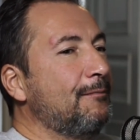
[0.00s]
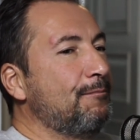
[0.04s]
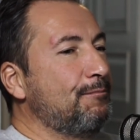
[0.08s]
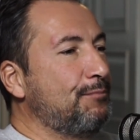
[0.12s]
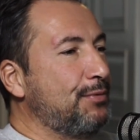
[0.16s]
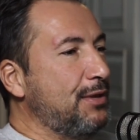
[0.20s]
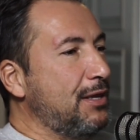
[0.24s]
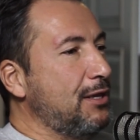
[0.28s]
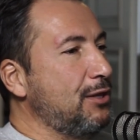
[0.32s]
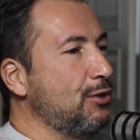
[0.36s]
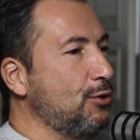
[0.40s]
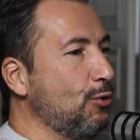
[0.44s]

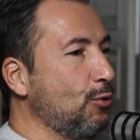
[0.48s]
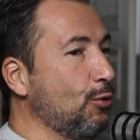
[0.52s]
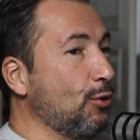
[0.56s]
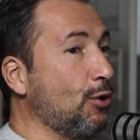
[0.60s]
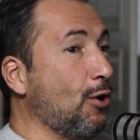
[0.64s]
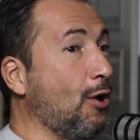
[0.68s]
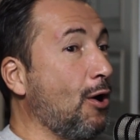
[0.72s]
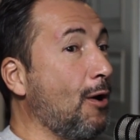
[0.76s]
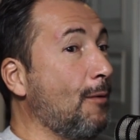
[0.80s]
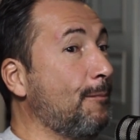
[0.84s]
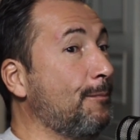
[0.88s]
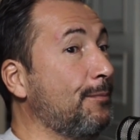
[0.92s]
be
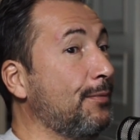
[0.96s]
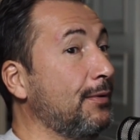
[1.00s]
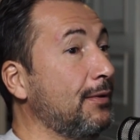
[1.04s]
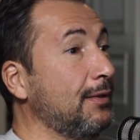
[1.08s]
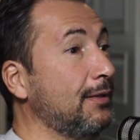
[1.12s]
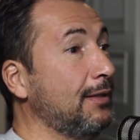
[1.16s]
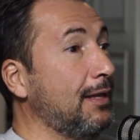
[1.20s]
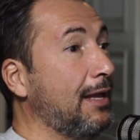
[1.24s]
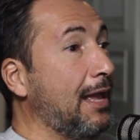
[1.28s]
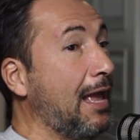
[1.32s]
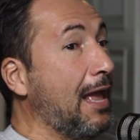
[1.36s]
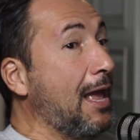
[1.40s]
Europe,
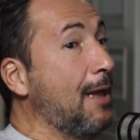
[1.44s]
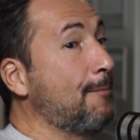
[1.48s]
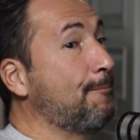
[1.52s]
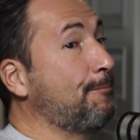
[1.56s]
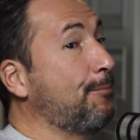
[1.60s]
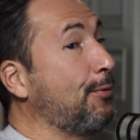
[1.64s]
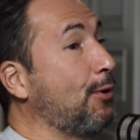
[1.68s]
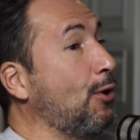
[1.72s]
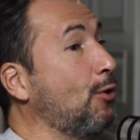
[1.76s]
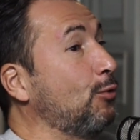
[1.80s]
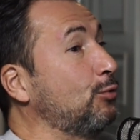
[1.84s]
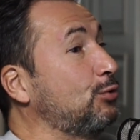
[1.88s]

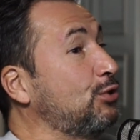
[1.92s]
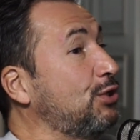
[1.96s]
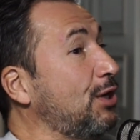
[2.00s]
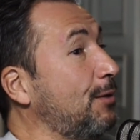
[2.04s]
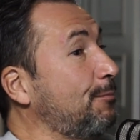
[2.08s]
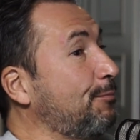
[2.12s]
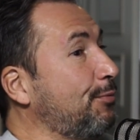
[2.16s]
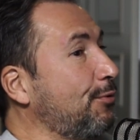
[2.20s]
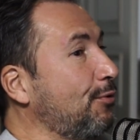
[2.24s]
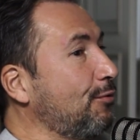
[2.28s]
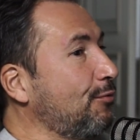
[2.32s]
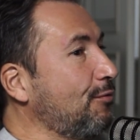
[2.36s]
approach a
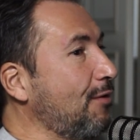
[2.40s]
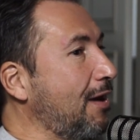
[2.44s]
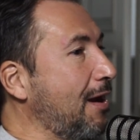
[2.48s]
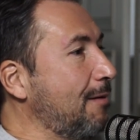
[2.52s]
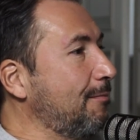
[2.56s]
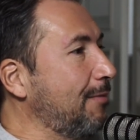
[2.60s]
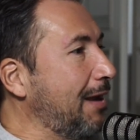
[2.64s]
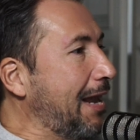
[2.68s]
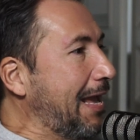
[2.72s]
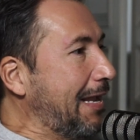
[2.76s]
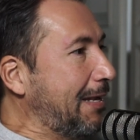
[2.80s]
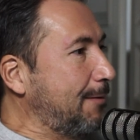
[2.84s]

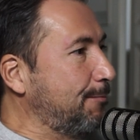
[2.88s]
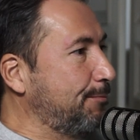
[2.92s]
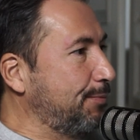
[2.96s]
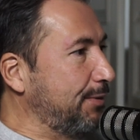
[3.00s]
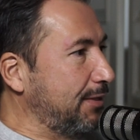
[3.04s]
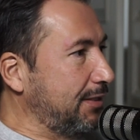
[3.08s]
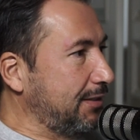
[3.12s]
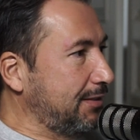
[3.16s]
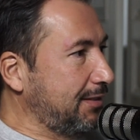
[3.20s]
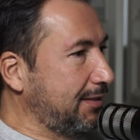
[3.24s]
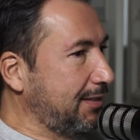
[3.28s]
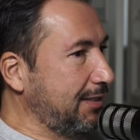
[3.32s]
program like
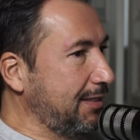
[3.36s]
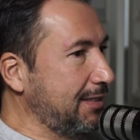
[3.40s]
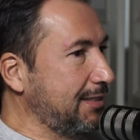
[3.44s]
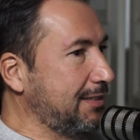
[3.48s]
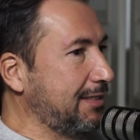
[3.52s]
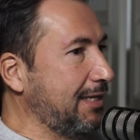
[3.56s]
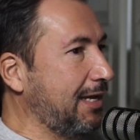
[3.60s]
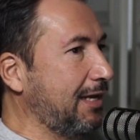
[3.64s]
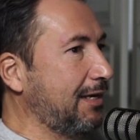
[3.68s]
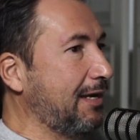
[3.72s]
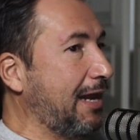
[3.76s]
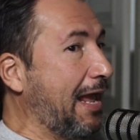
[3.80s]
Partizan,